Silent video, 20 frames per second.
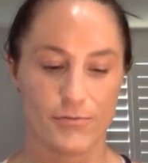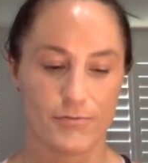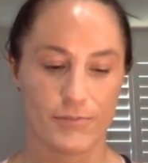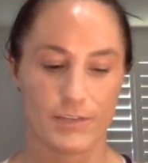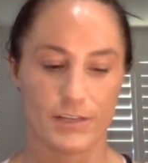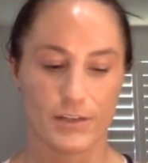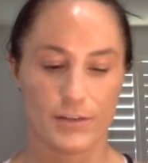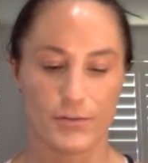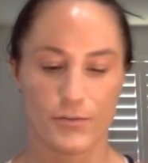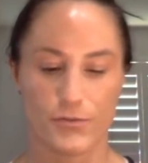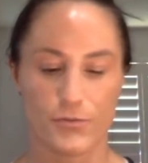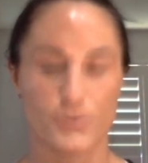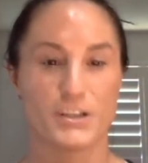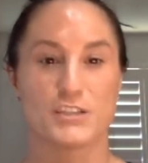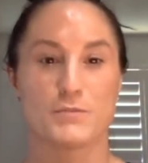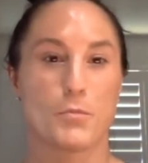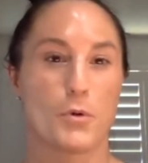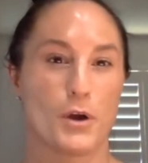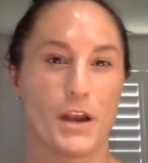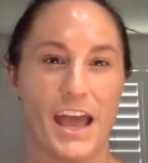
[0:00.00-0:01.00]
you know
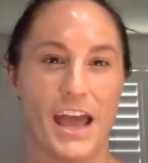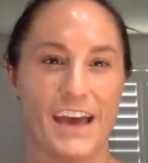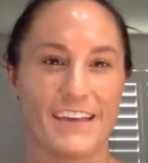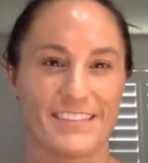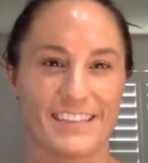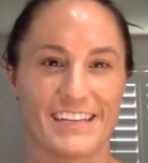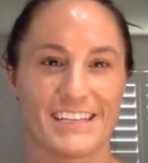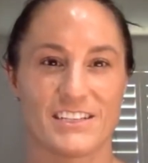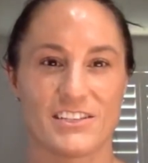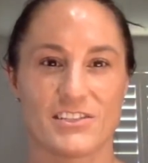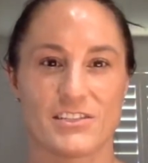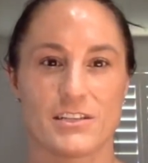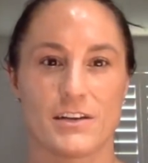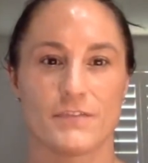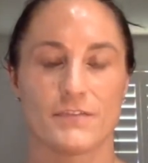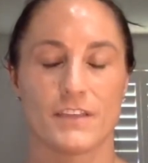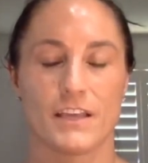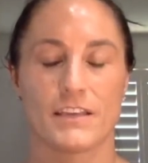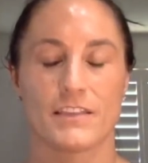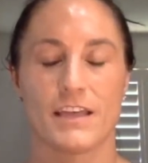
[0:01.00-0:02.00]
three sport athletes and
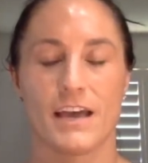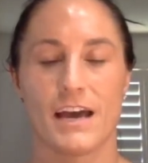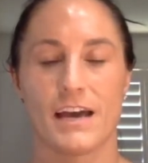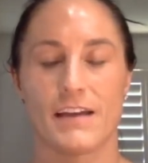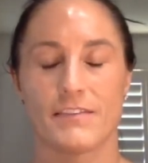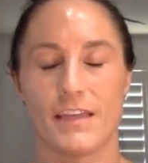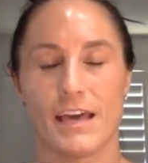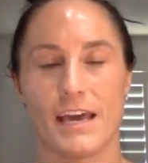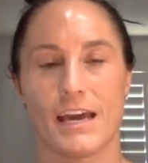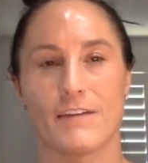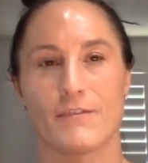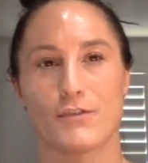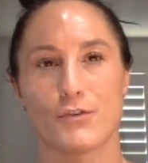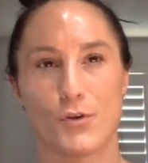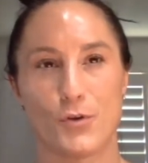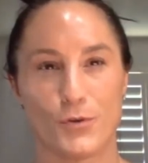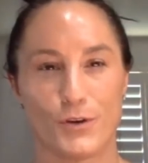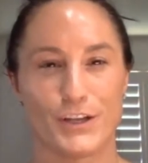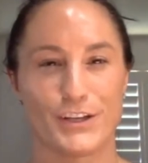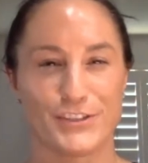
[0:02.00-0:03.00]
stuff like that they have
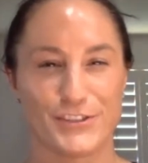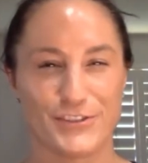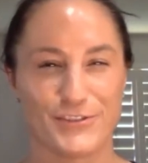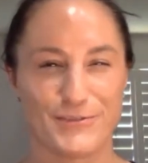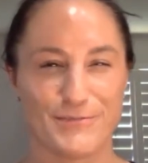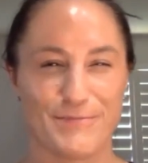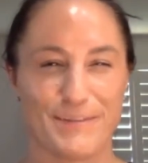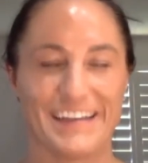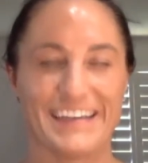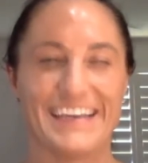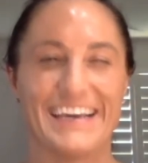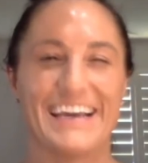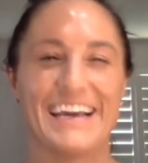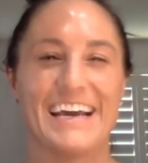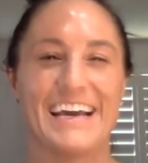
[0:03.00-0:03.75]
their own issues but